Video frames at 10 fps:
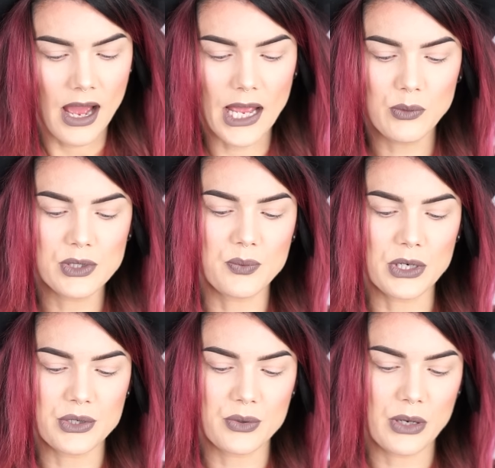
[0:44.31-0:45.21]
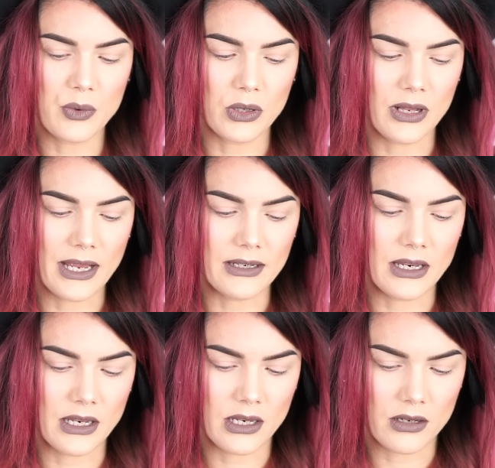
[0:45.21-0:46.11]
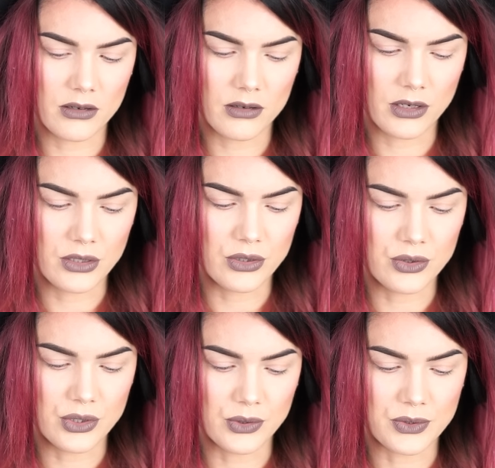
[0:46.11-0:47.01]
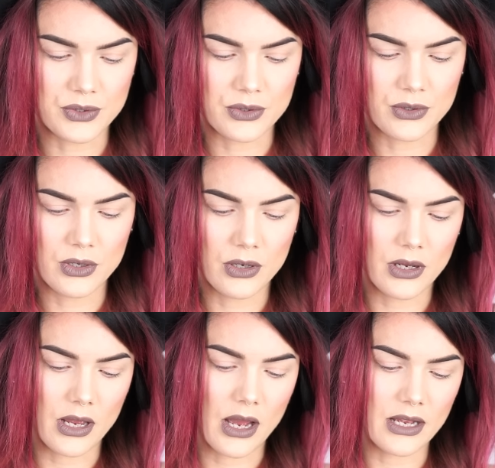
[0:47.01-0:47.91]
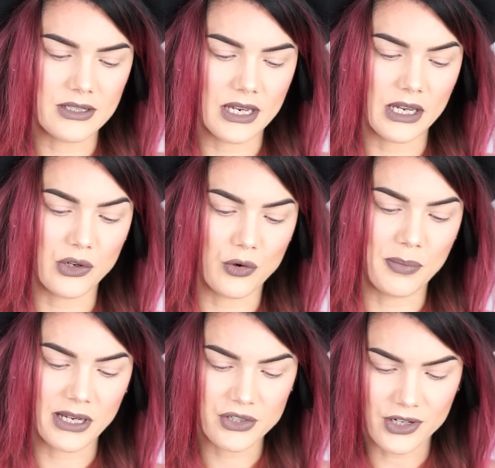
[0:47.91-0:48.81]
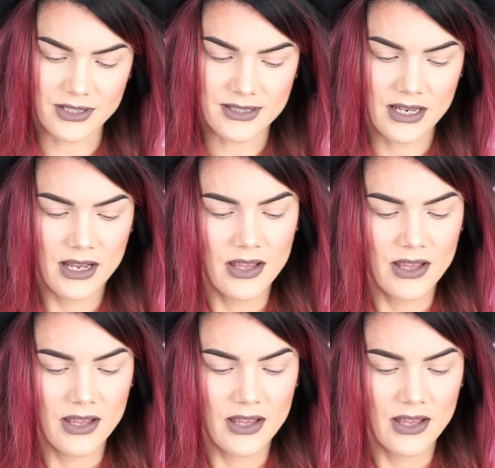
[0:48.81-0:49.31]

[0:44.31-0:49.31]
I was wondering what lightning you use taking your pictures.